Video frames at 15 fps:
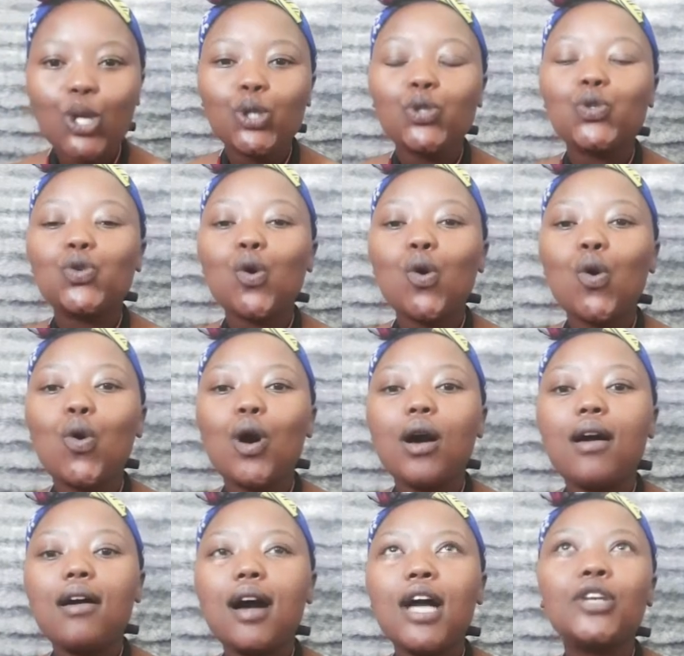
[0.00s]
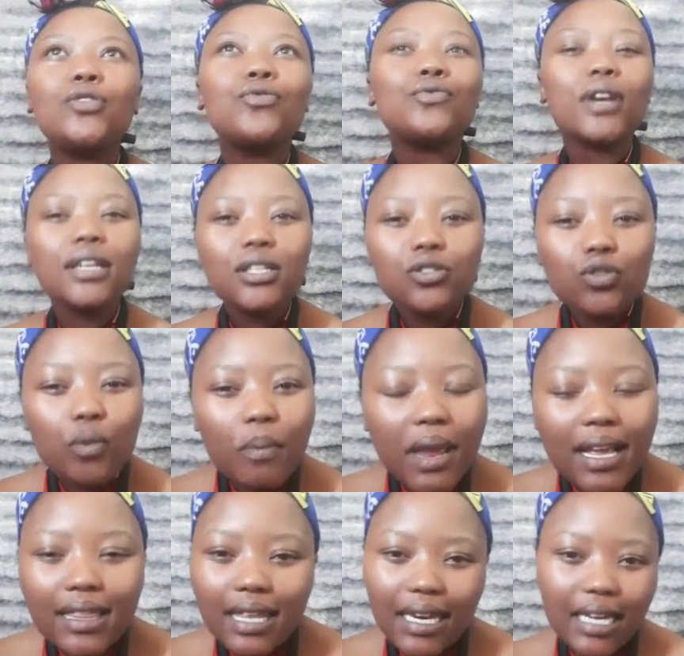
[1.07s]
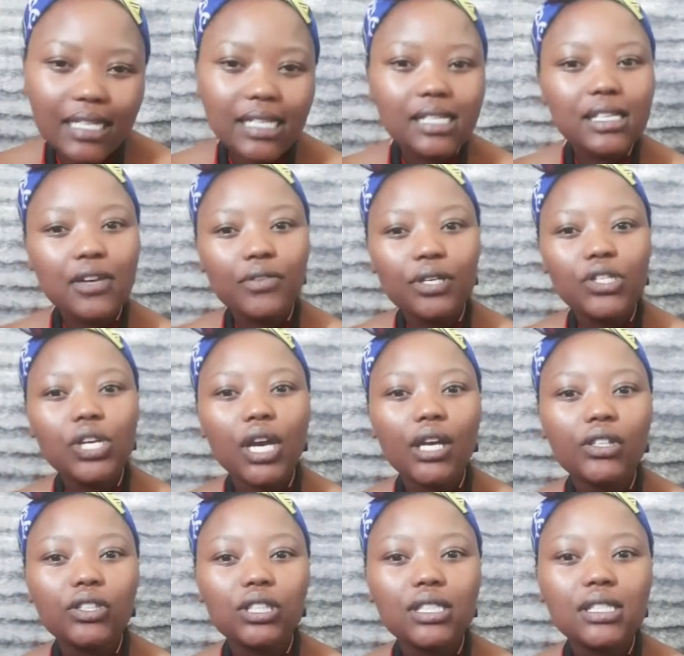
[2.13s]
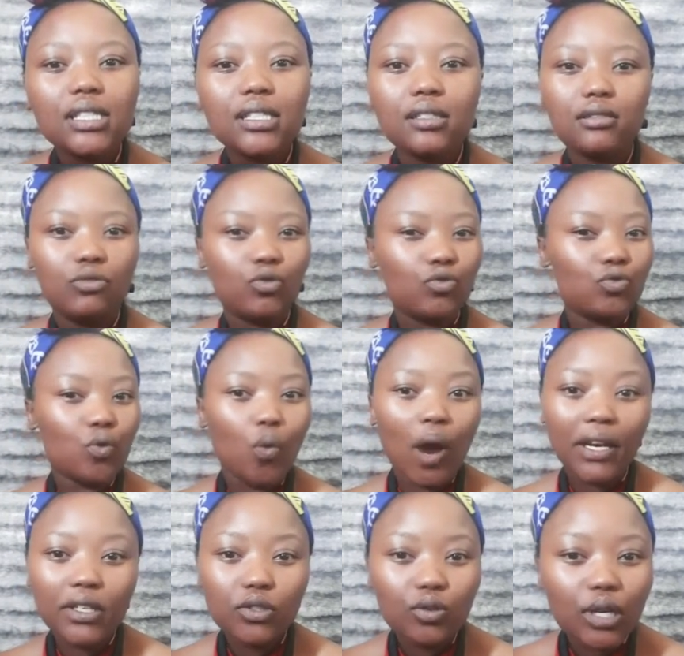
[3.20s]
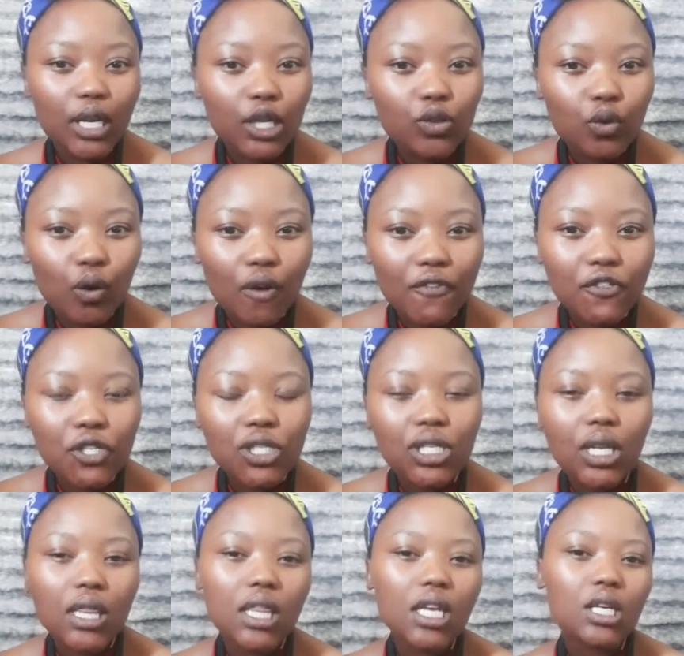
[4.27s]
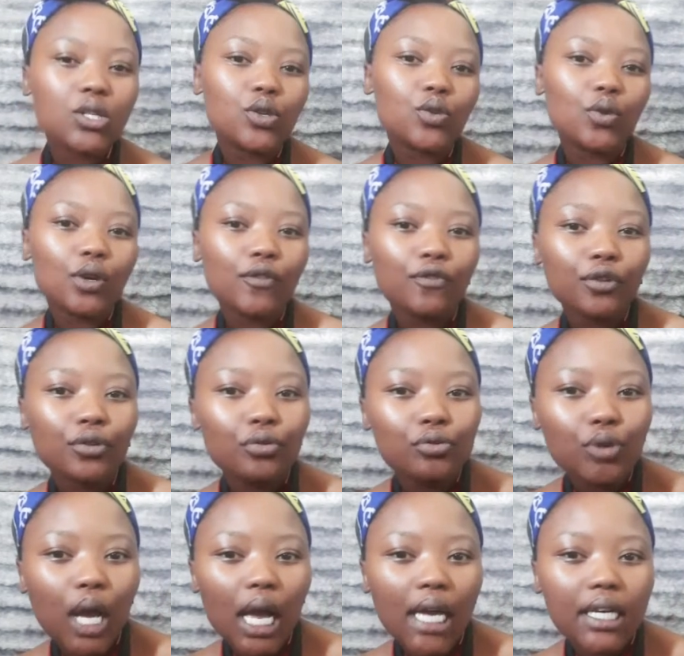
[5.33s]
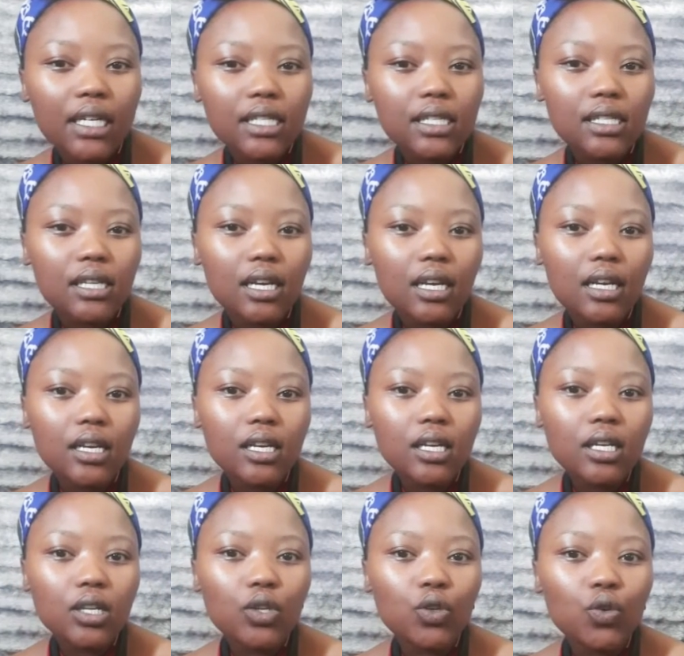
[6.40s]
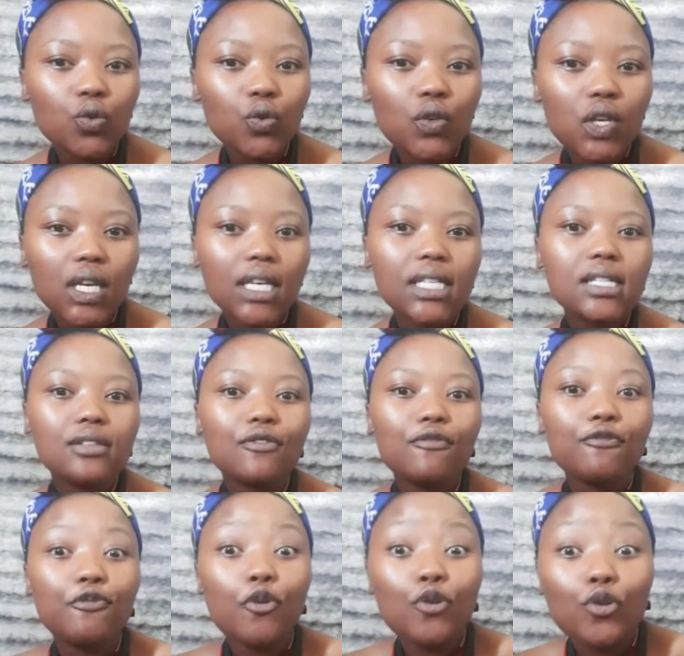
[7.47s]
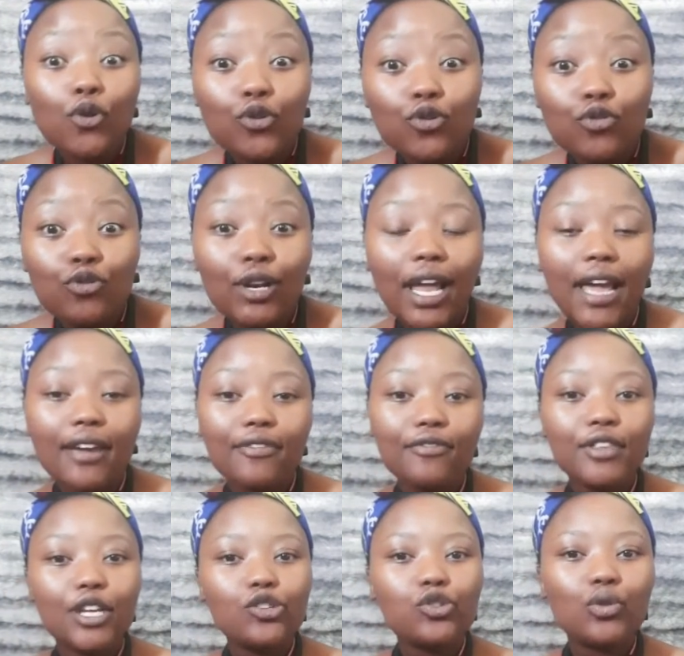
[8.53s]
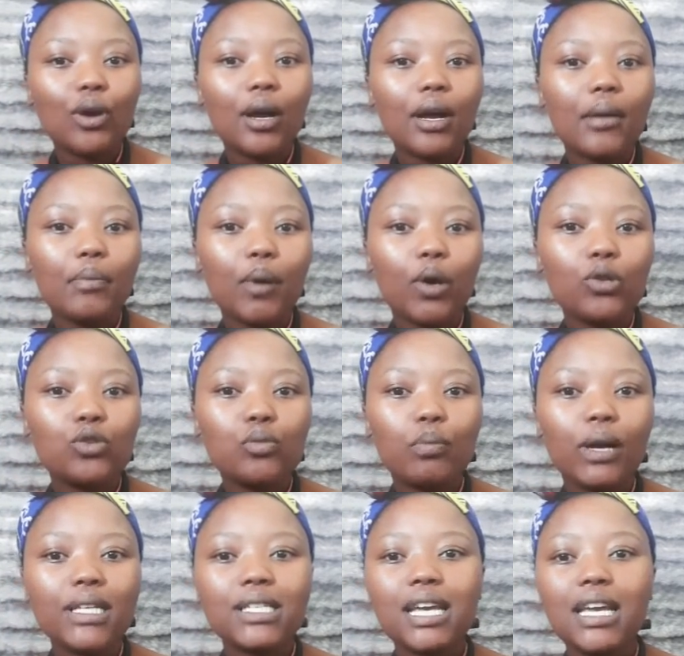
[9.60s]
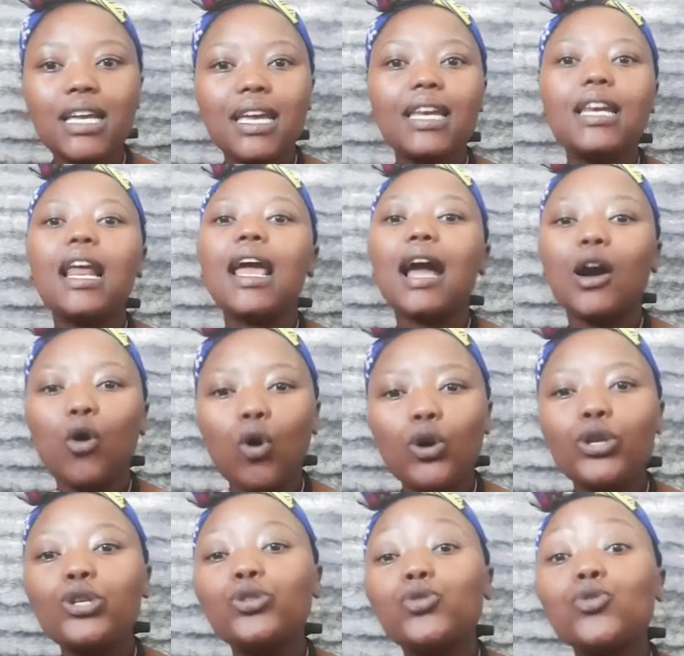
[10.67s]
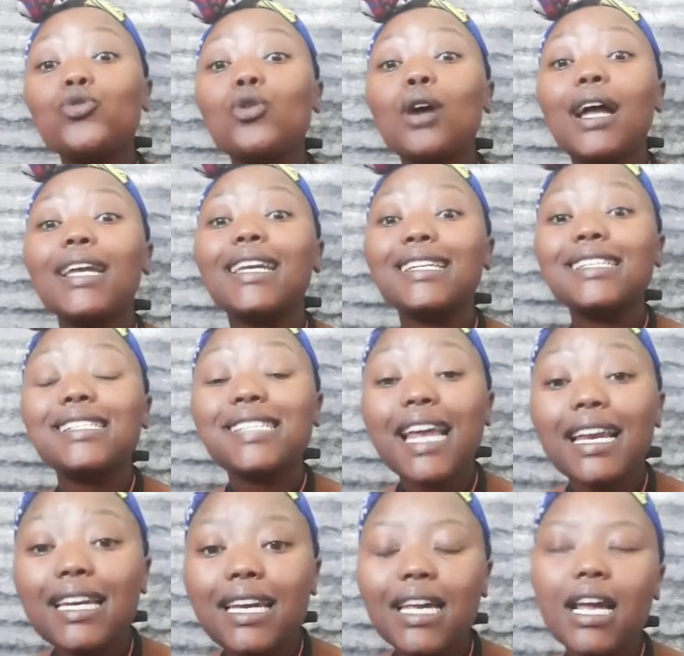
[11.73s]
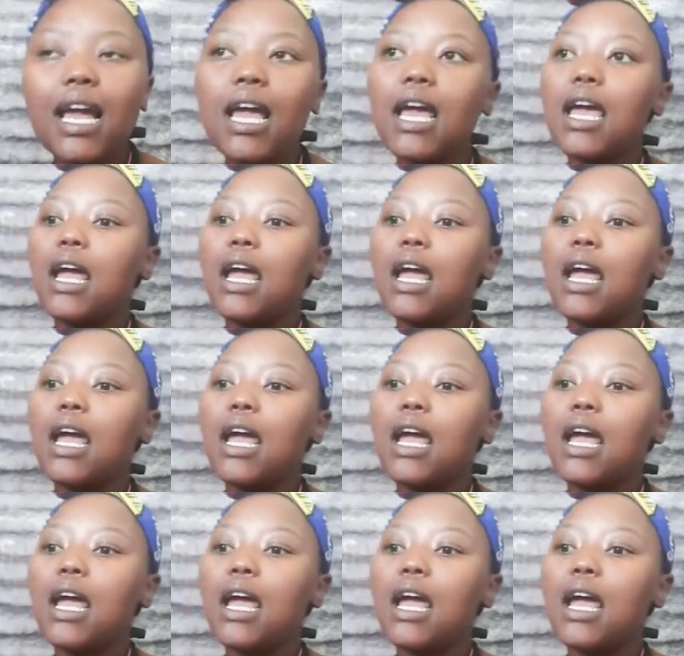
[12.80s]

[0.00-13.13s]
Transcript: So are you ready to make the necessary changes? Do you want to let go of certain things in order for you to harness new things for your new life that you are about to partake in according to your understanding?